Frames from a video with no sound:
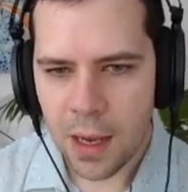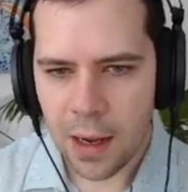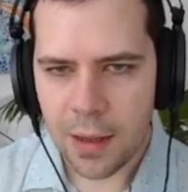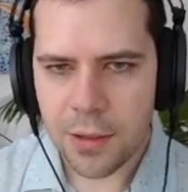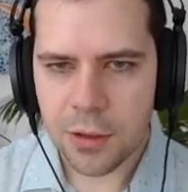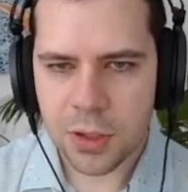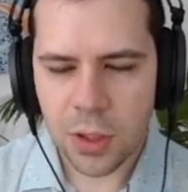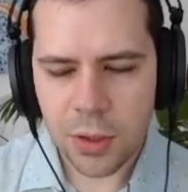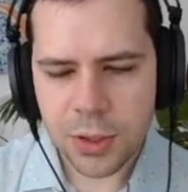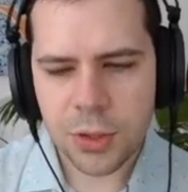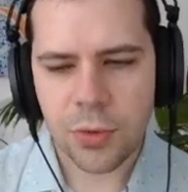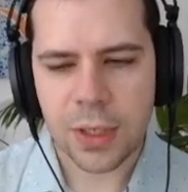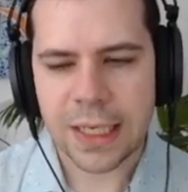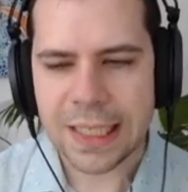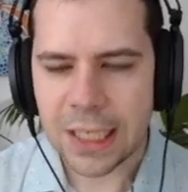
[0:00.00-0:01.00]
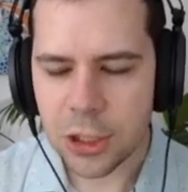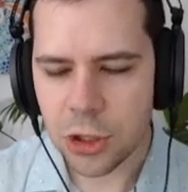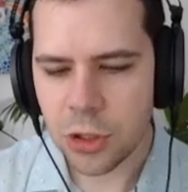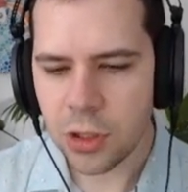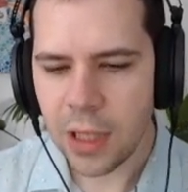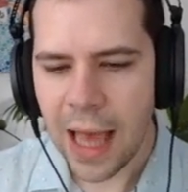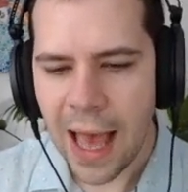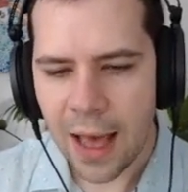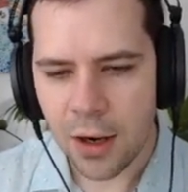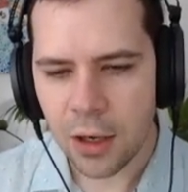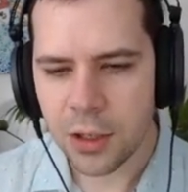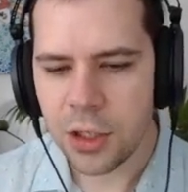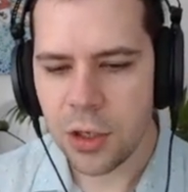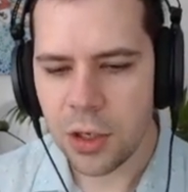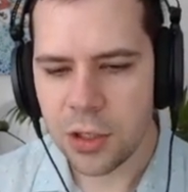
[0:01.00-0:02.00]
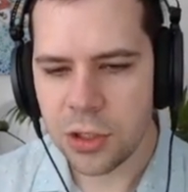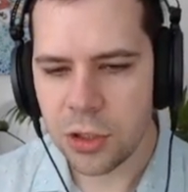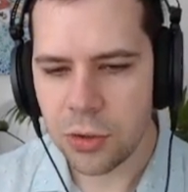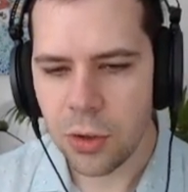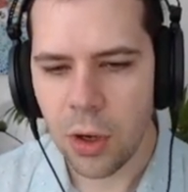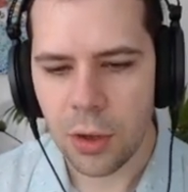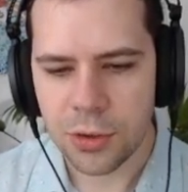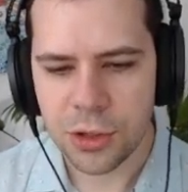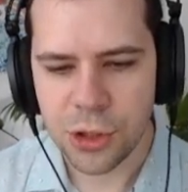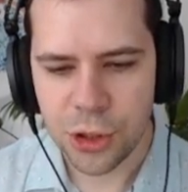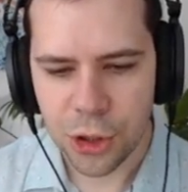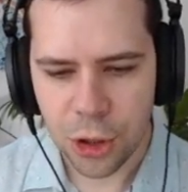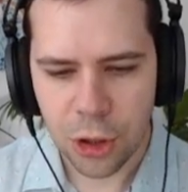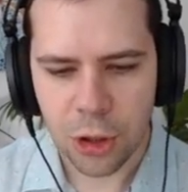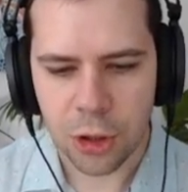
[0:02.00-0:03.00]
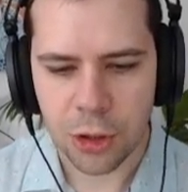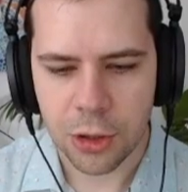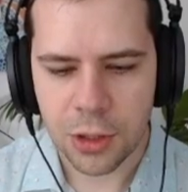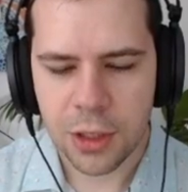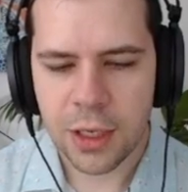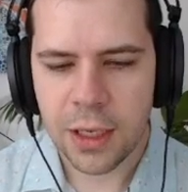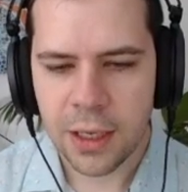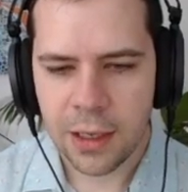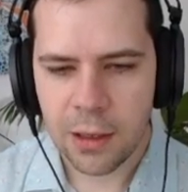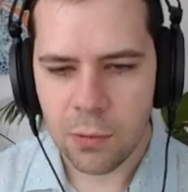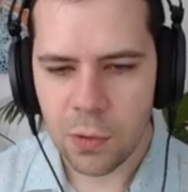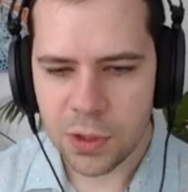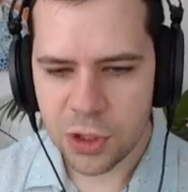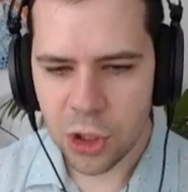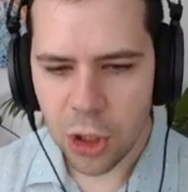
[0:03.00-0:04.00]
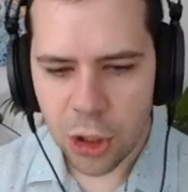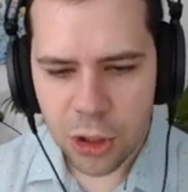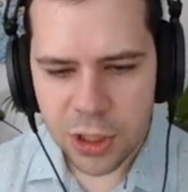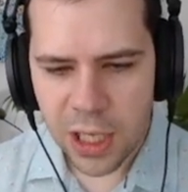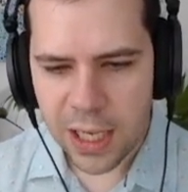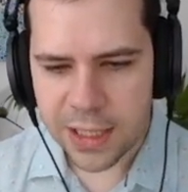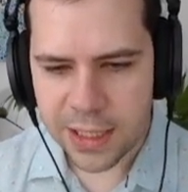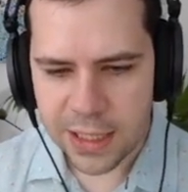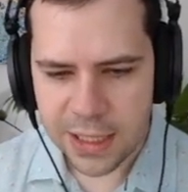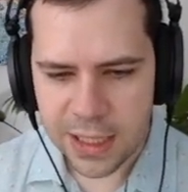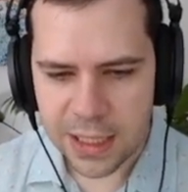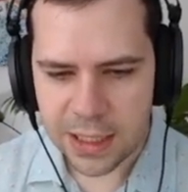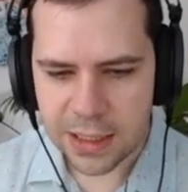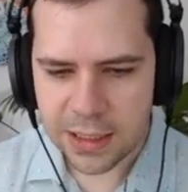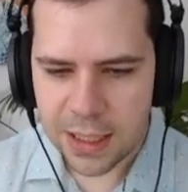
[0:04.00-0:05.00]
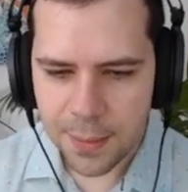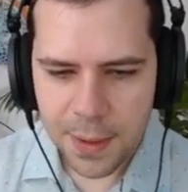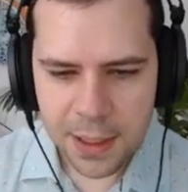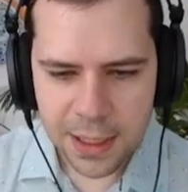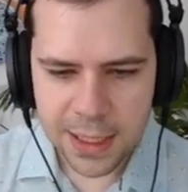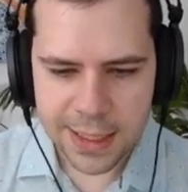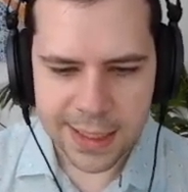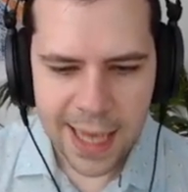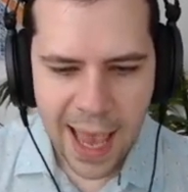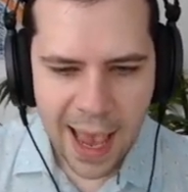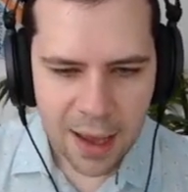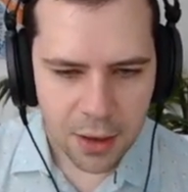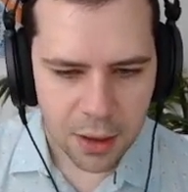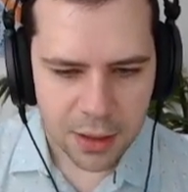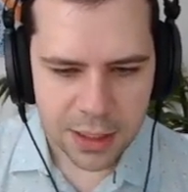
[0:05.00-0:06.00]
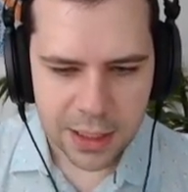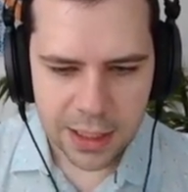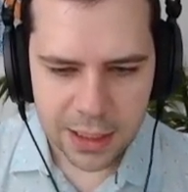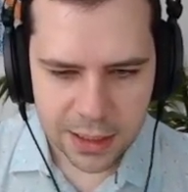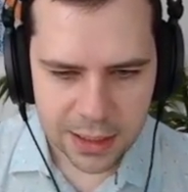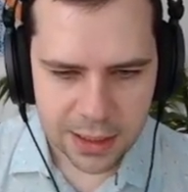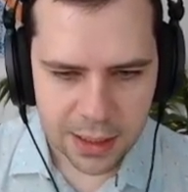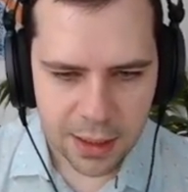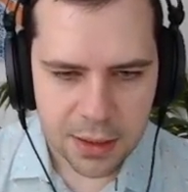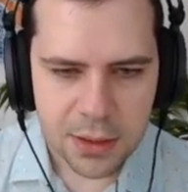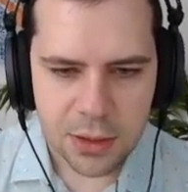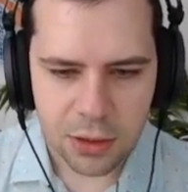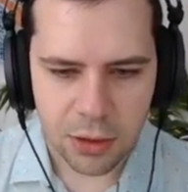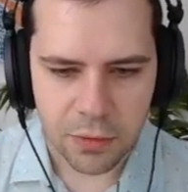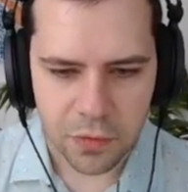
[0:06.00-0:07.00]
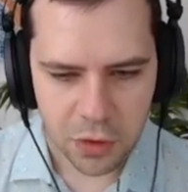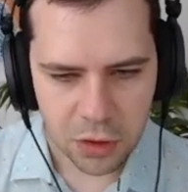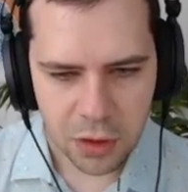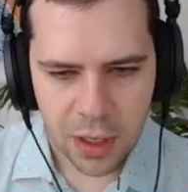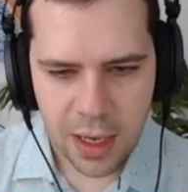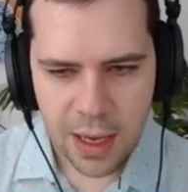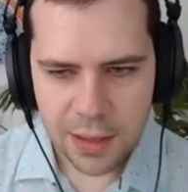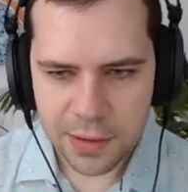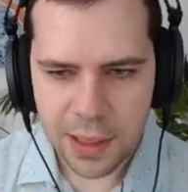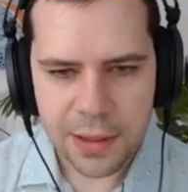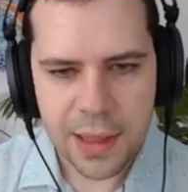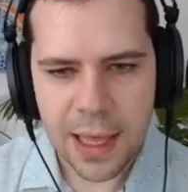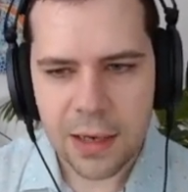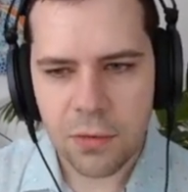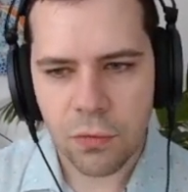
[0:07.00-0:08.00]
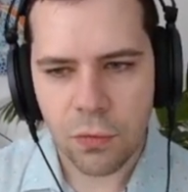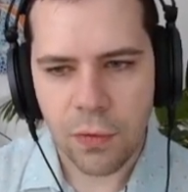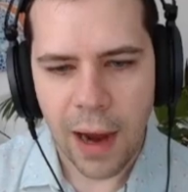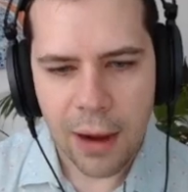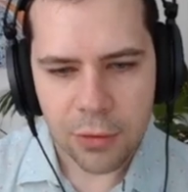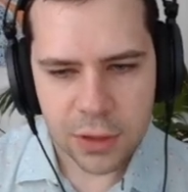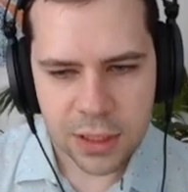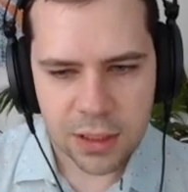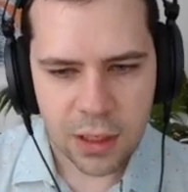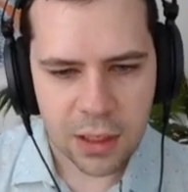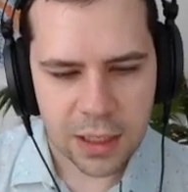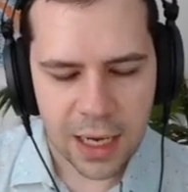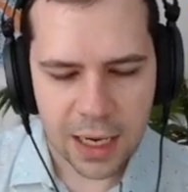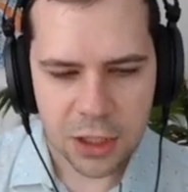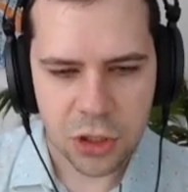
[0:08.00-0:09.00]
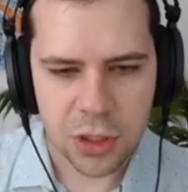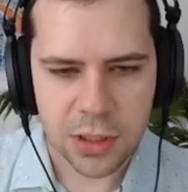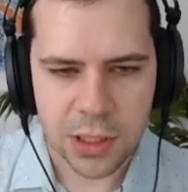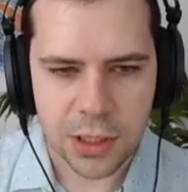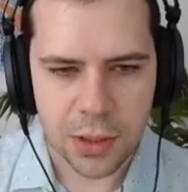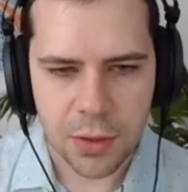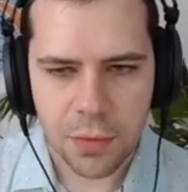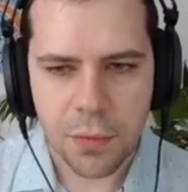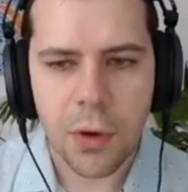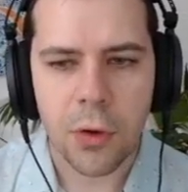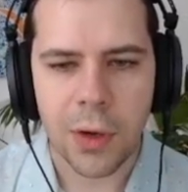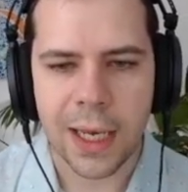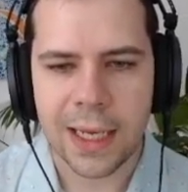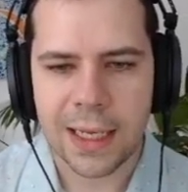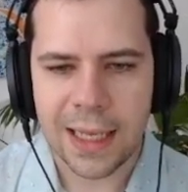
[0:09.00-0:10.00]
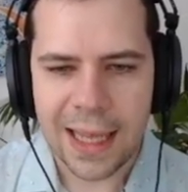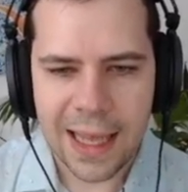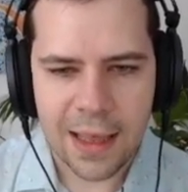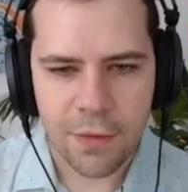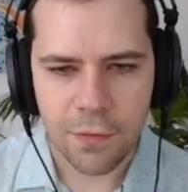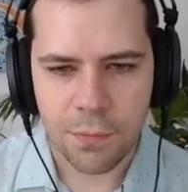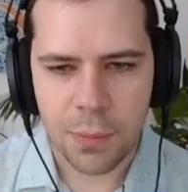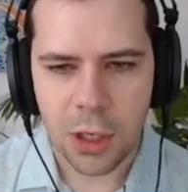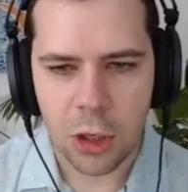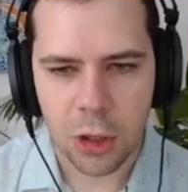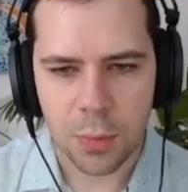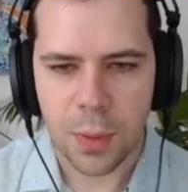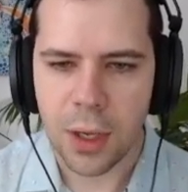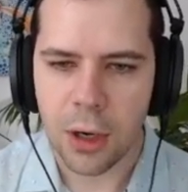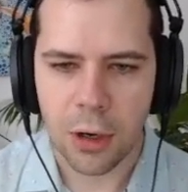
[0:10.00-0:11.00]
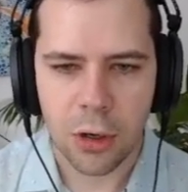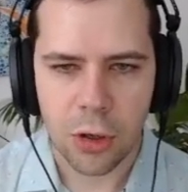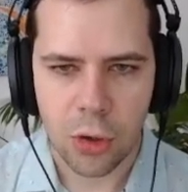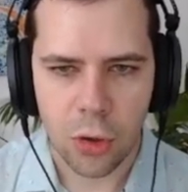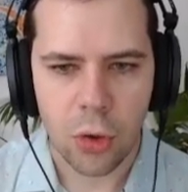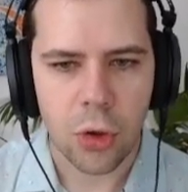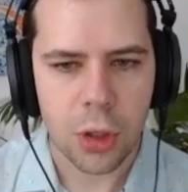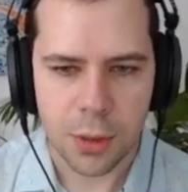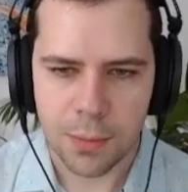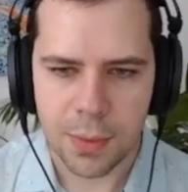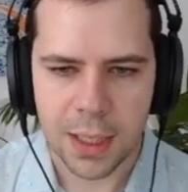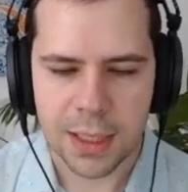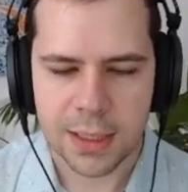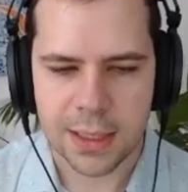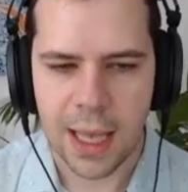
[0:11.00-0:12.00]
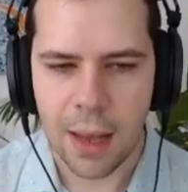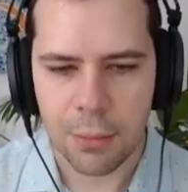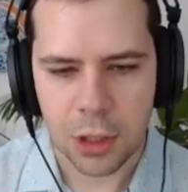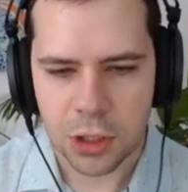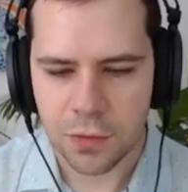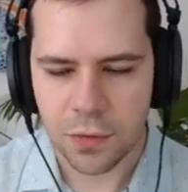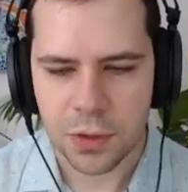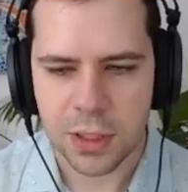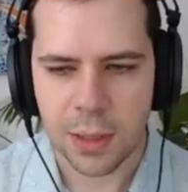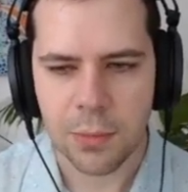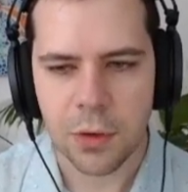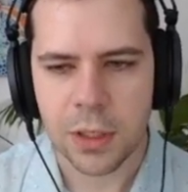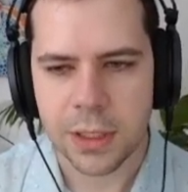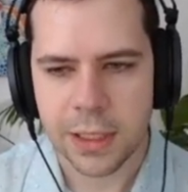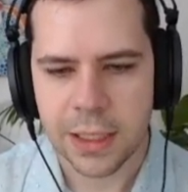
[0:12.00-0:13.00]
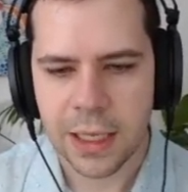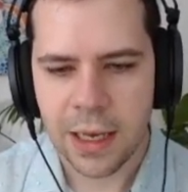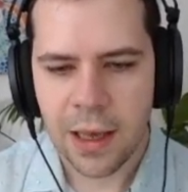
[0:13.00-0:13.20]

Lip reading: There's also an additional add-on you can do called Turn. What Turn does is it typically is an add-on to this stun server that then routes connections through it if peer-to-peer couldn't be established for some reason.